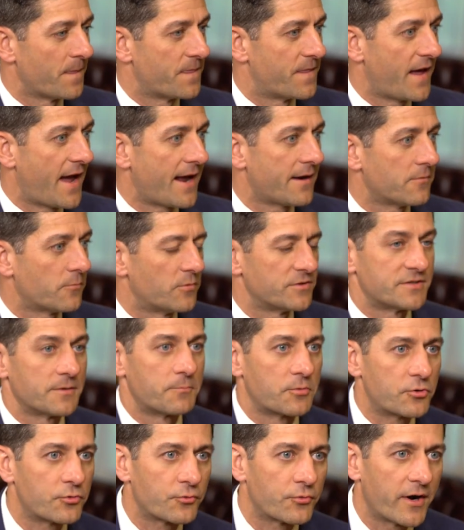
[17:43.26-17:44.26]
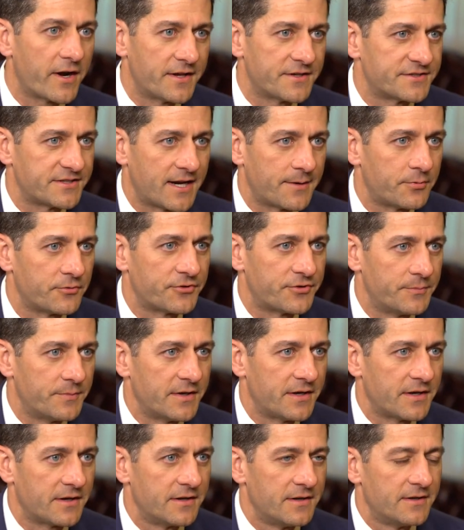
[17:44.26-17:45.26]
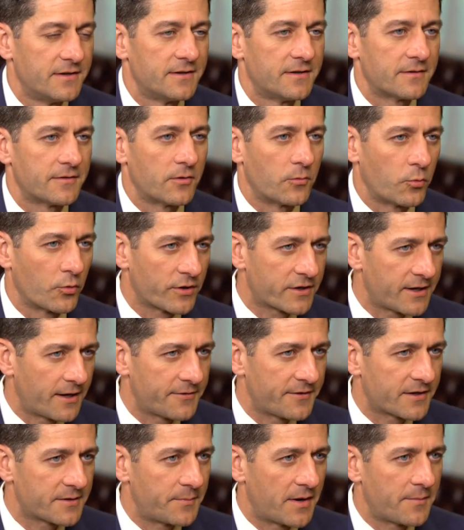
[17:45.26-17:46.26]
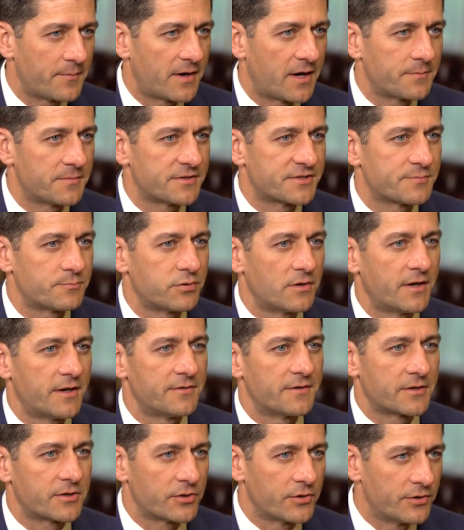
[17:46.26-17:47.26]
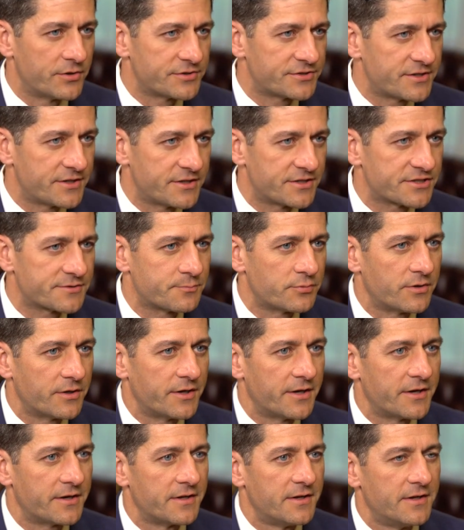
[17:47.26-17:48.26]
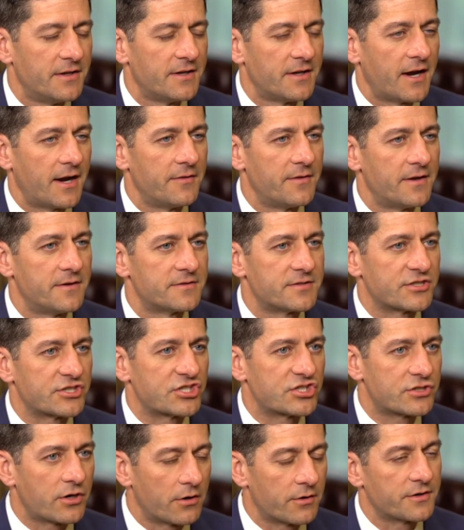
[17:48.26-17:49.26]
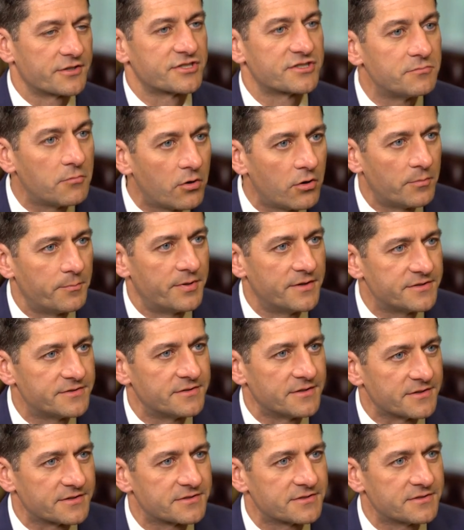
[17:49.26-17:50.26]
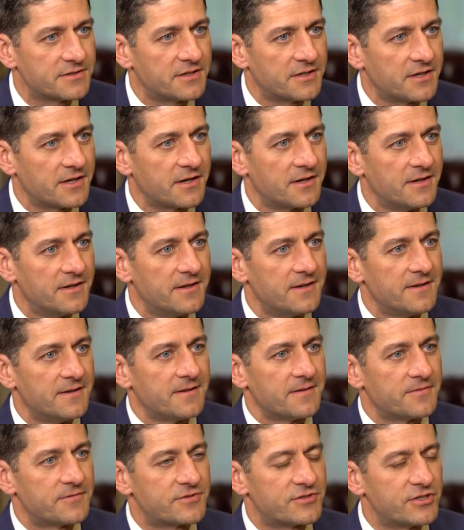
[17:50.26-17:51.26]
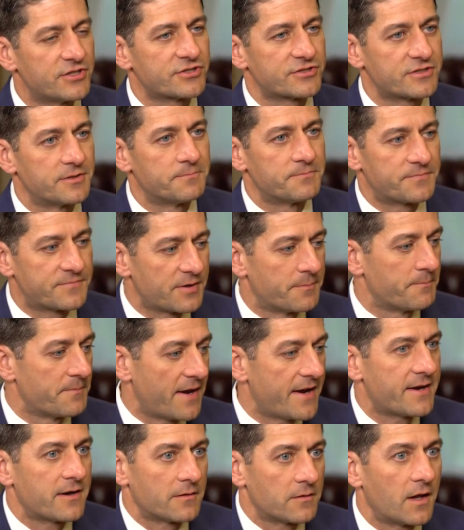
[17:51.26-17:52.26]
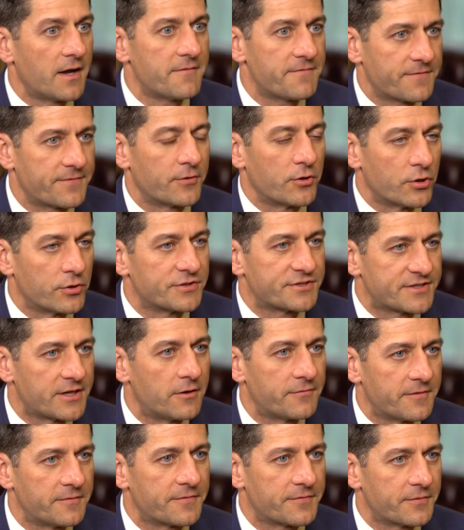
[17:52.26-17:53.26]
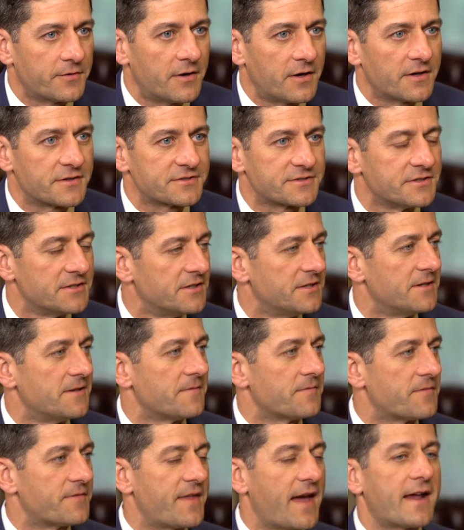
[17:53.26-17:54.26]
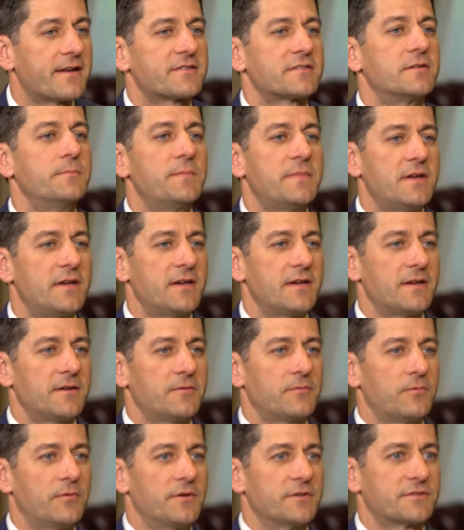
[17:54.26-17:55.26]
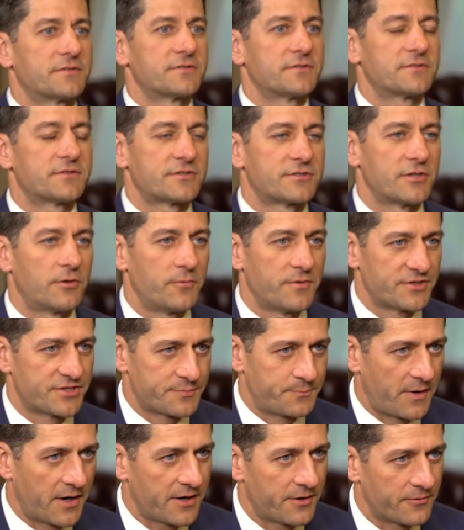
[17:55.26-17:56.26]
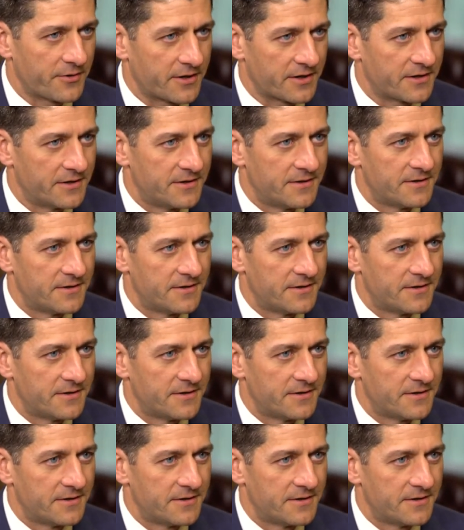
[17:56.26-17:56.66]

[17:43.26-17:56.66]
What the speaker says: That was a great example to me. The work ethic my mom displayed, the courage she displayed, and then to start a small business, just to make a life for herself and for us, that to me was so inspiring.